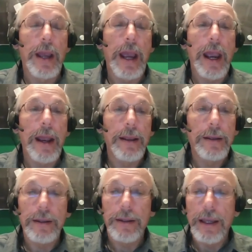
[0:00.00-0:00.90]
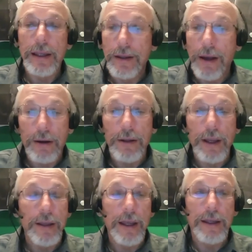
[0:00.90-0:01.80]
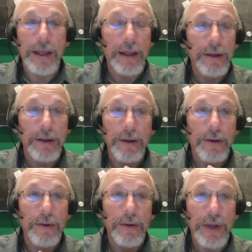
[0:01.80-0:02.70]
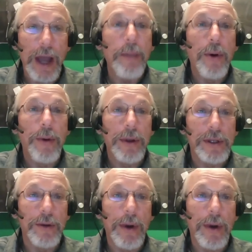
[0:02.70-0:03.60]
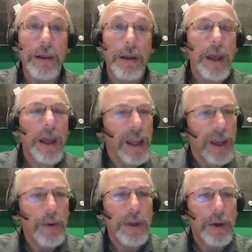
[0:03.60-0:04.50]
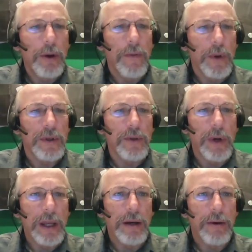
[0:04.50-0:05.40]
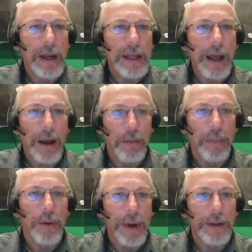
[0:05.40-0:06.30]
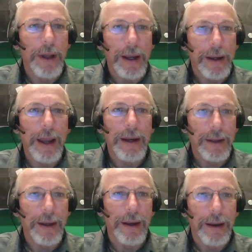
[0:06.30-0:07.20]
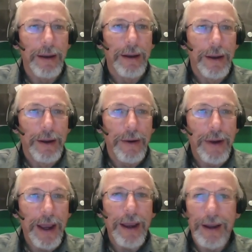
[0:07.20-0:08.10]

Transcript: And they not only do they tend to typo once in a while, you would too if it was 20 degrees out and blowing like anything. Okay?